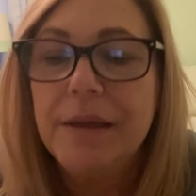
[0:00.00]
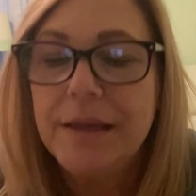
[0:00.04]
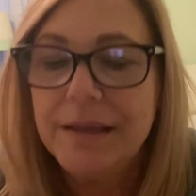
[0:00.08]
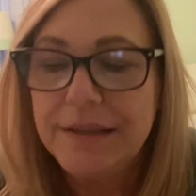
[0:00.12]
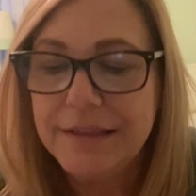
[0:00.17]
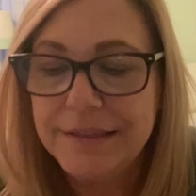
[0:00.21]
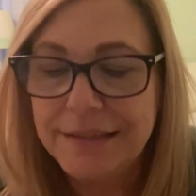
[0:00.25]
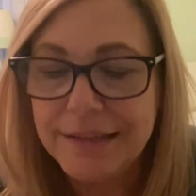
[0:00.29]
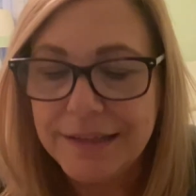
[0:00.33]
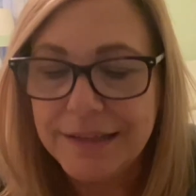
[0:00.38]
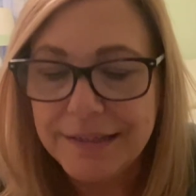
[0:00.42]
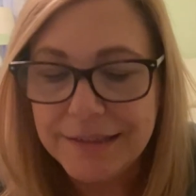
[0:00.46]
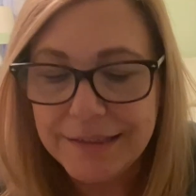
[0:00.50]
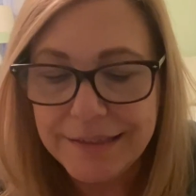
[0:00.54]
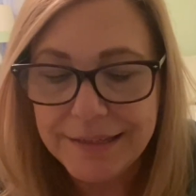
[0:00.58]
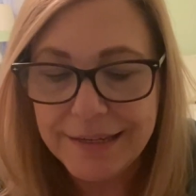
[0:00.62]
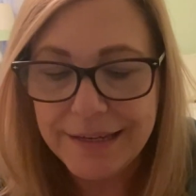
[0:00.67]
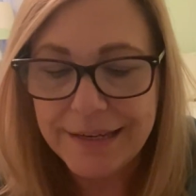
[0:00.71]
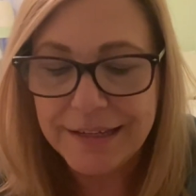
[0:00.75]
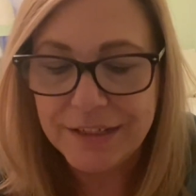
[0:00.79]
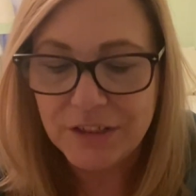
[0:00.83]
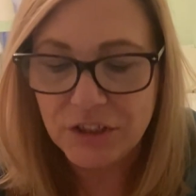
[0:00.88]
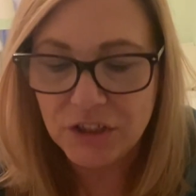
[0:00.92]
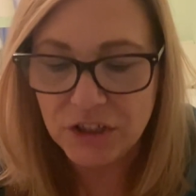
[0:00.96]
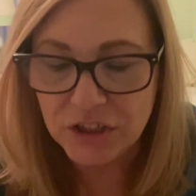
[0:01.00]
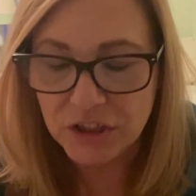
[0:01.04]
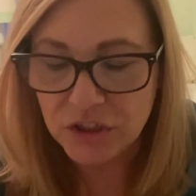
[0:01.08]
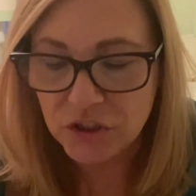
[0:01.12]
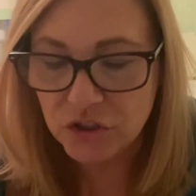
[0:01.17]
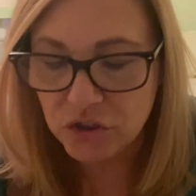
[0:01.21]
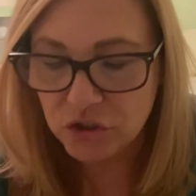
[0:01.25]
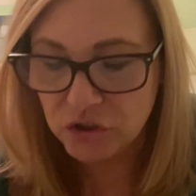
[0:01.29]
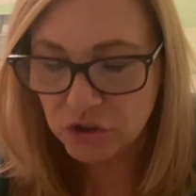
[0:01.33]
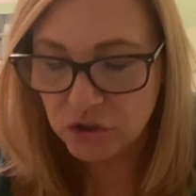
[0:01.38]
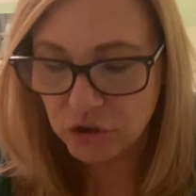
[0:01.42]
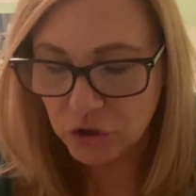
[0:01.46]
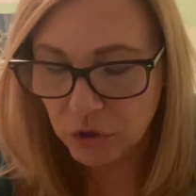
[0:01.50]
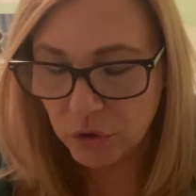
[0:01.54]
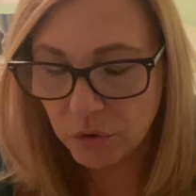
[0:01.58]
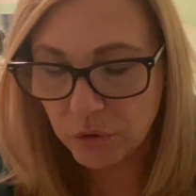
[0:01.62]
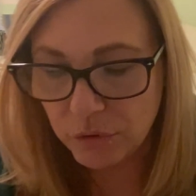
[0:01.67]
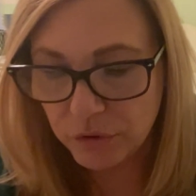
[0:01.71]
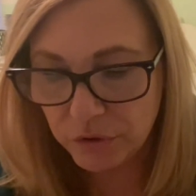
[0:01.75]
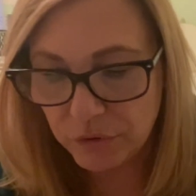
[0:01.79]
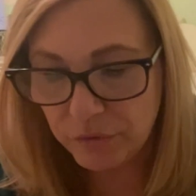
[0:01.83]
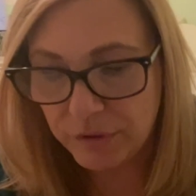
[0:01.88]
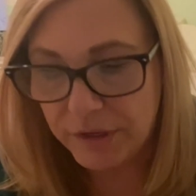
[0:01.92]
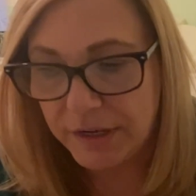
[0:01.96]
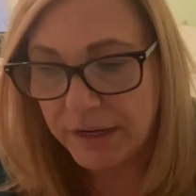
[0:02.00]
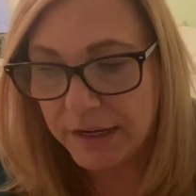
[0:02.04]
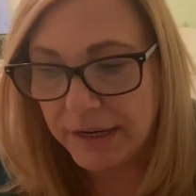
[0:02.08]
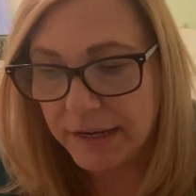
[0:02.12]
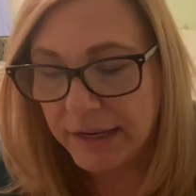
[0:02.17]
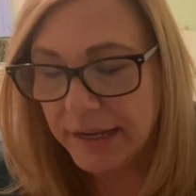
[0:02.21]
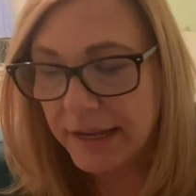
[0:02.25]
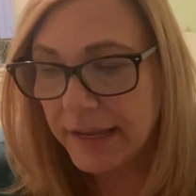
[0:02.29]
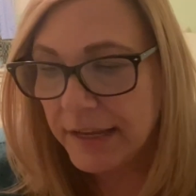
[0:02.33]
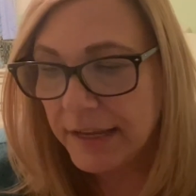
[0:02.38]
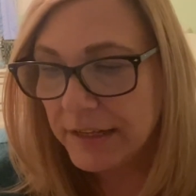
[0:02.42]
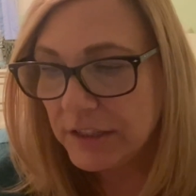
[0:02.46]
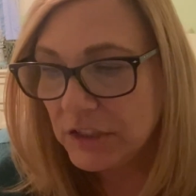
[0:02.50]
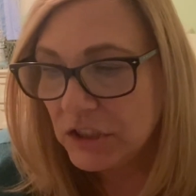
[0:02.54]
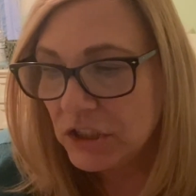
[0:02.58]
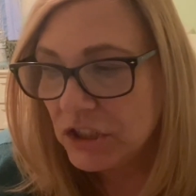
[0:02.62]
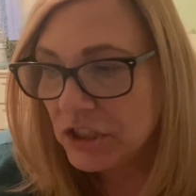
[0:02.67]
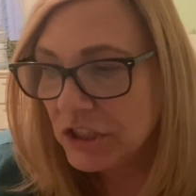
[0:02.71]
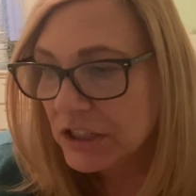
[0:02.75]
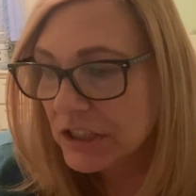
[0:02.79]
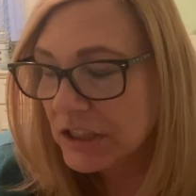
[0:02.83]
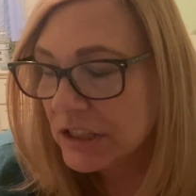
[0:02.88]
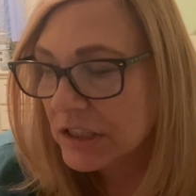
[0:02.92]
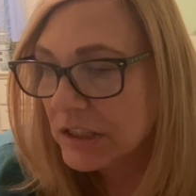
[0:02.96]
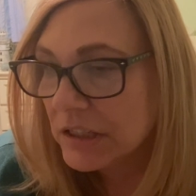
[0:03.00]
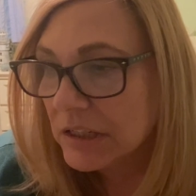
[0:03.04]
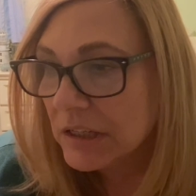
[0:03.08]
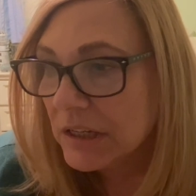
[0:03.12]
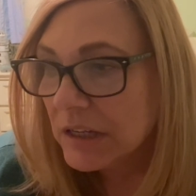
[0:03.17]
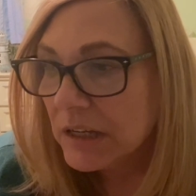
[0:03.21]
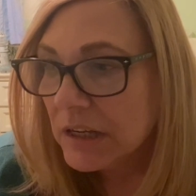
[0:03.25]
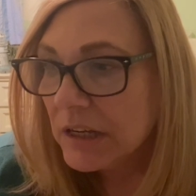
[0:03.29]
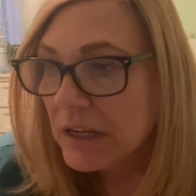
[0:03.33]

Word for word: Scentsy is just so unique. It's just,